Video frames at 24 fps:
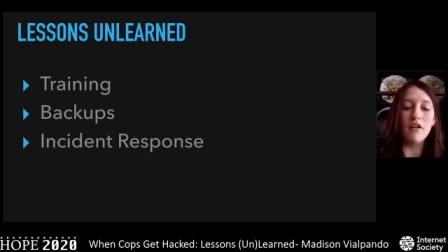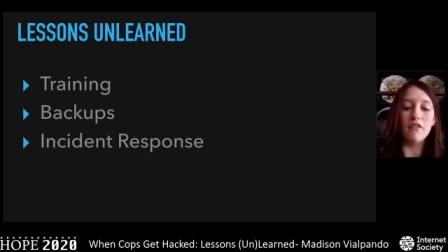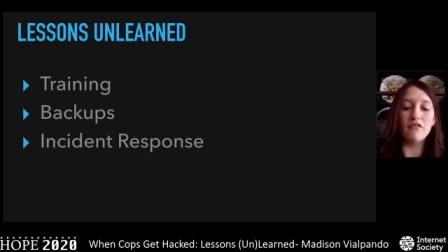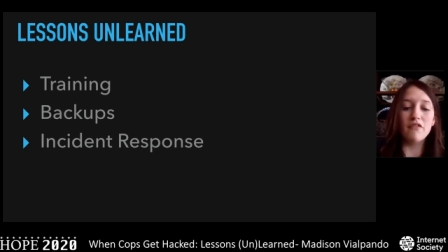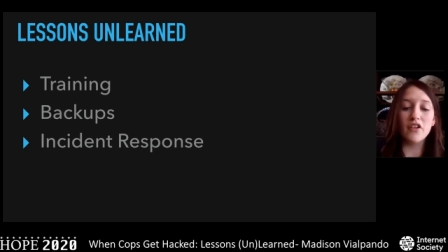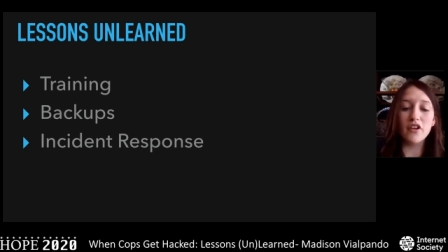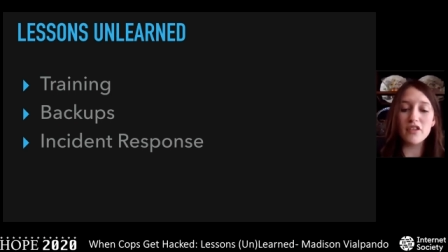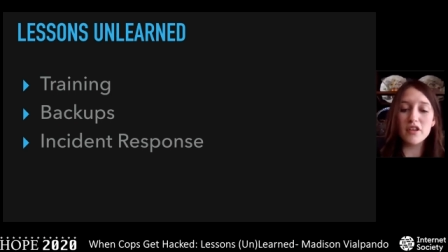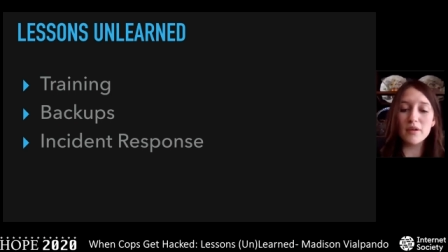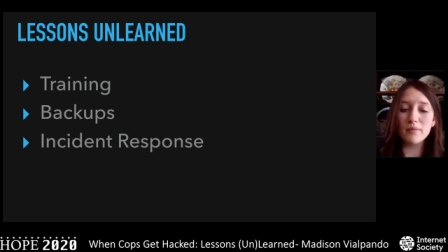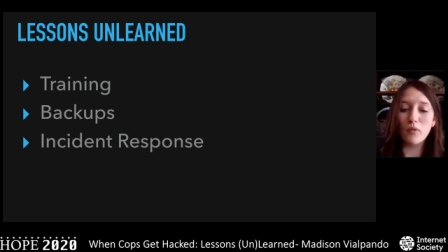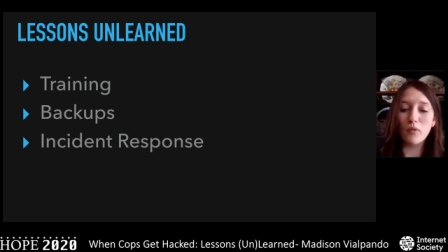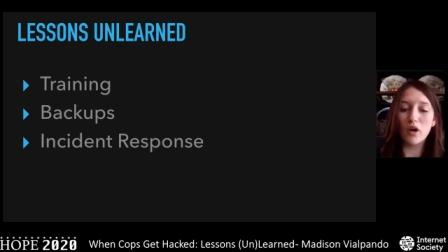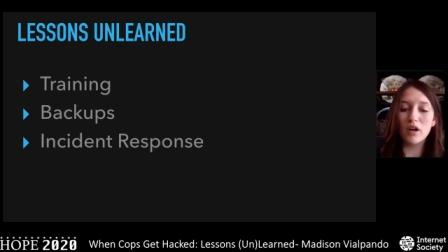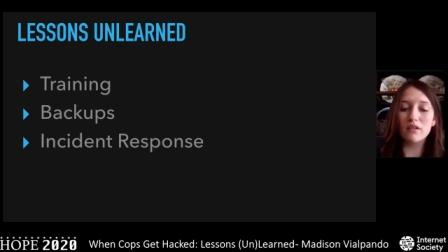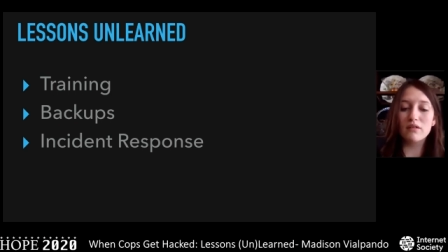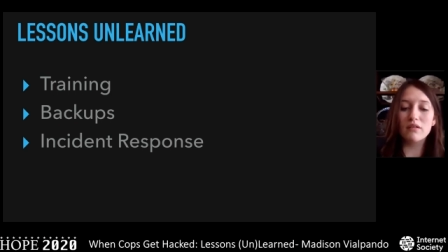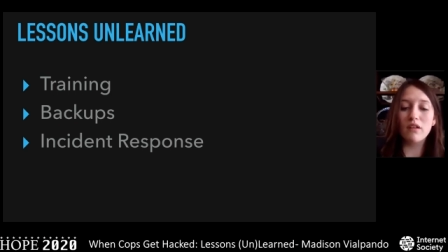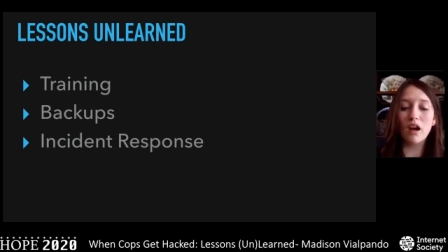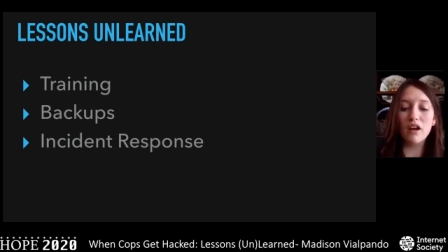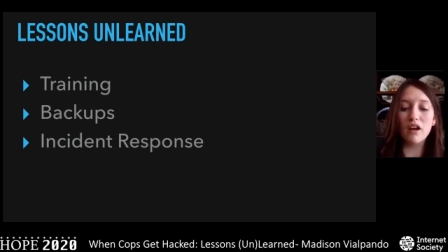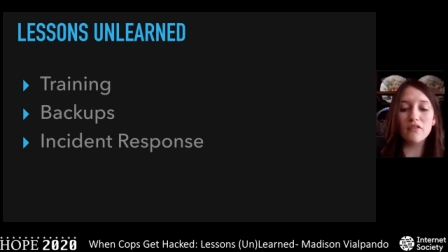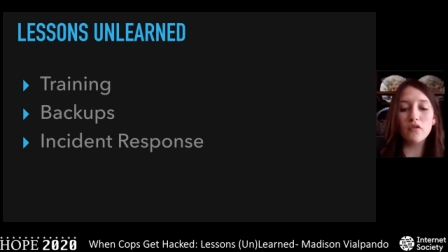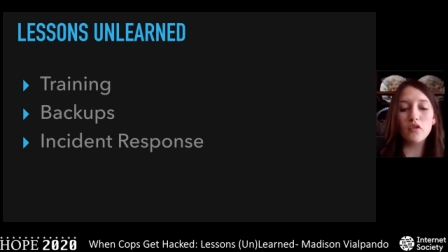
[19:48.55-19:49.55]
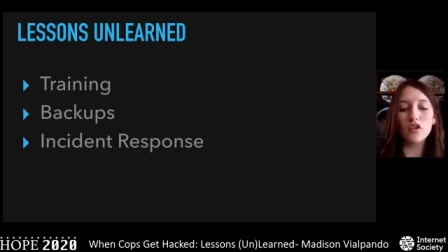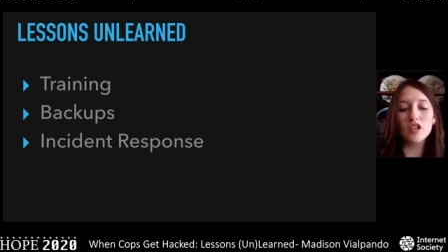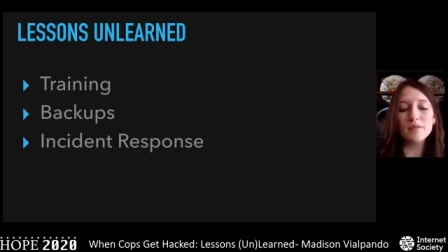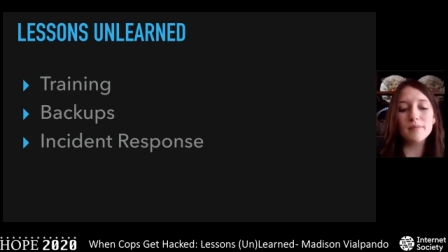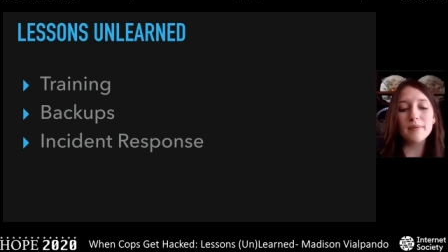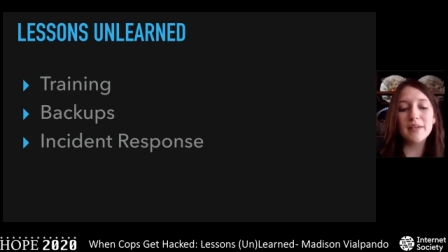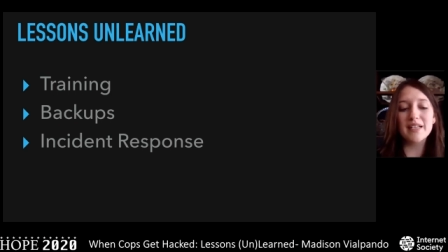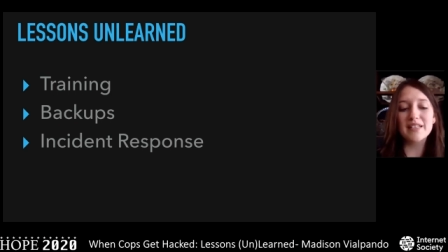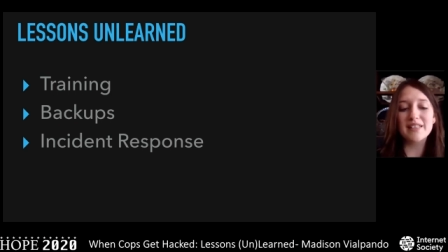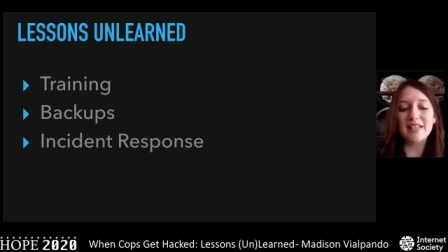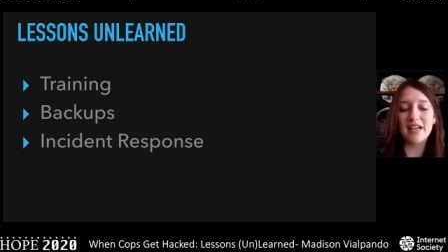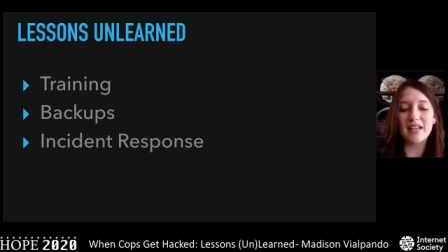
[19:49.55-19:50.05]
Furthermore, law
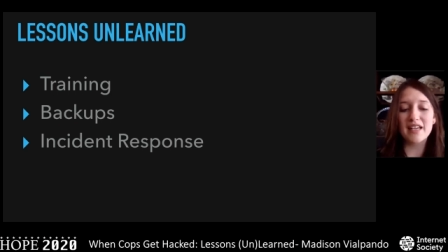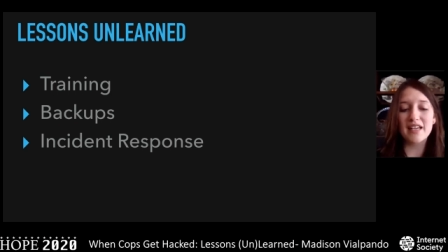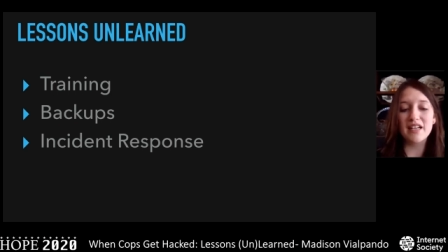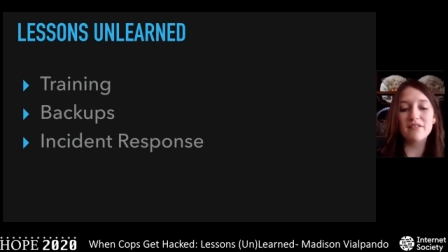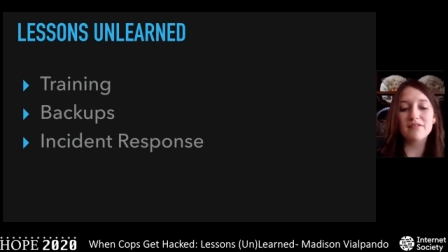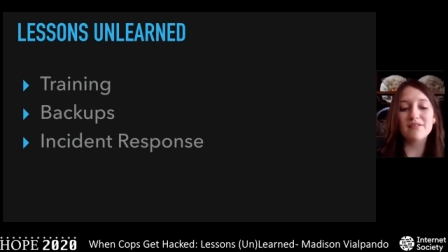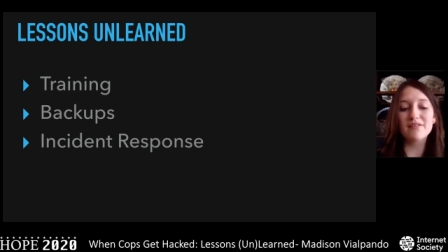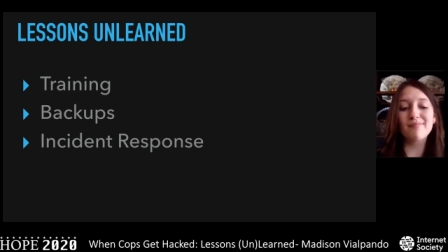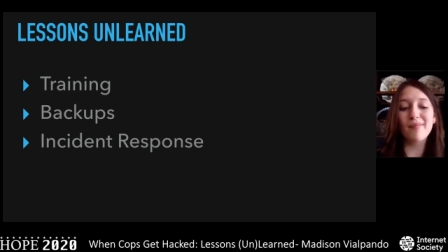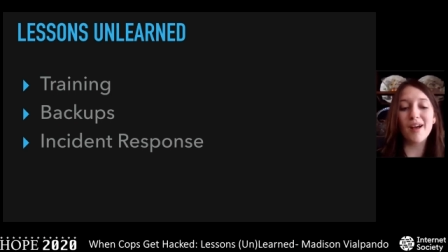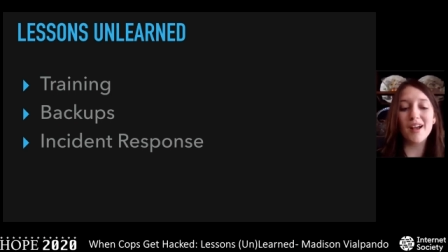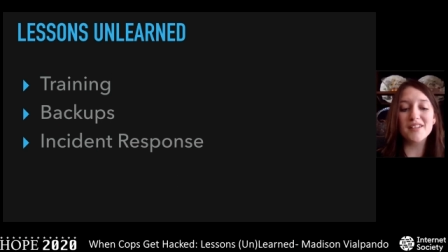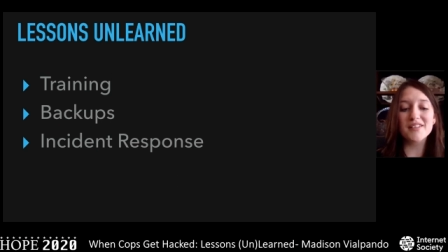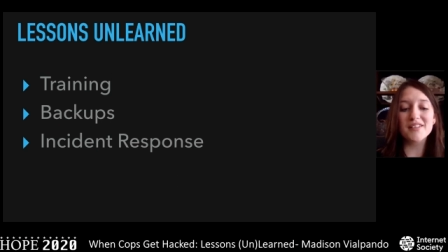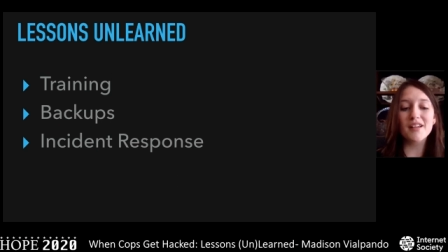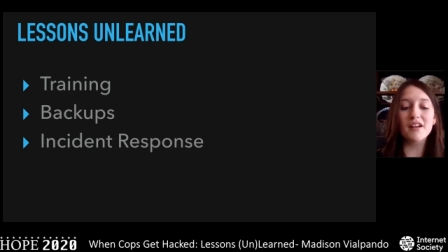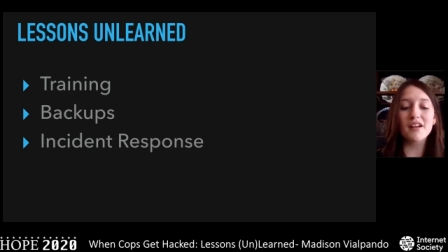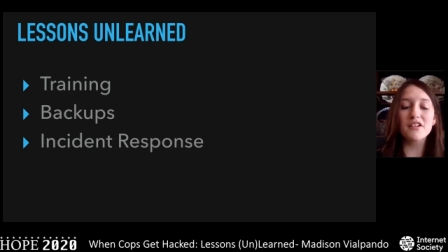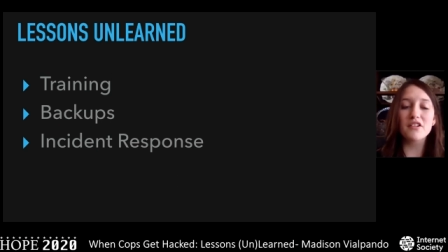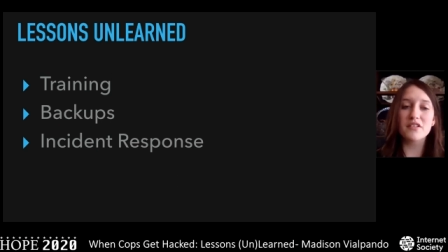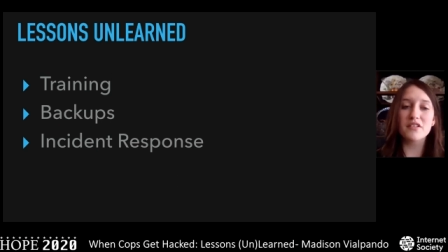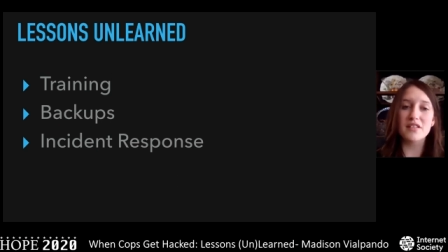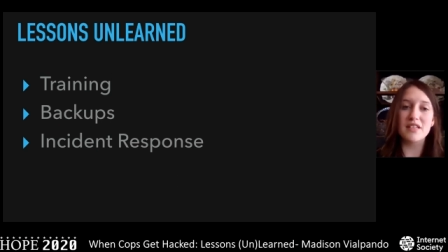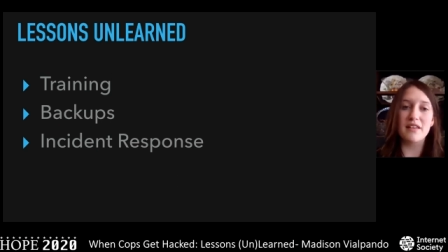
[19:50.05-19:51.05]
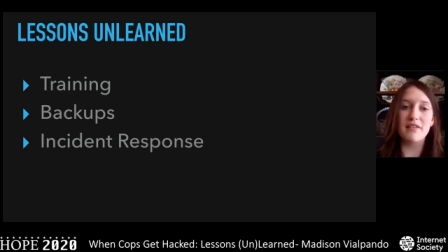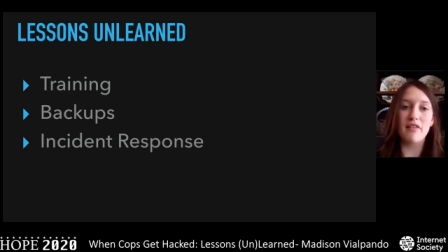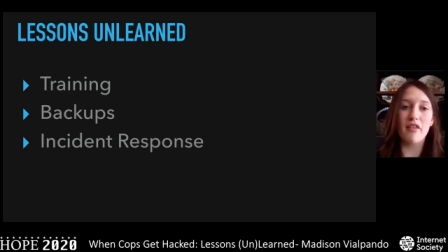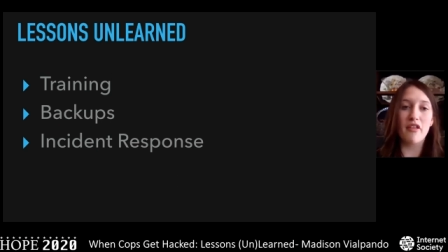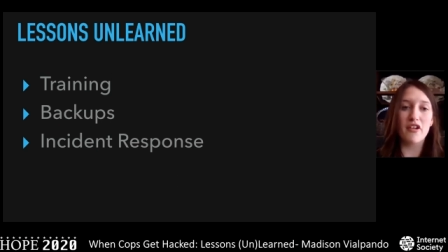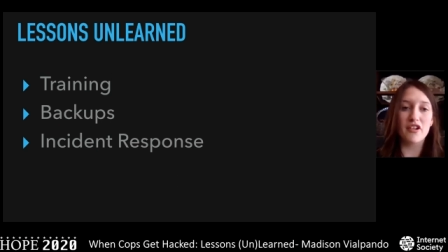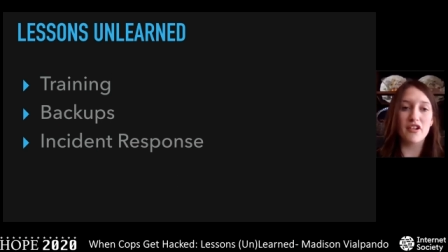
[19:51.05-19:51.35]
enforcement executives must understand that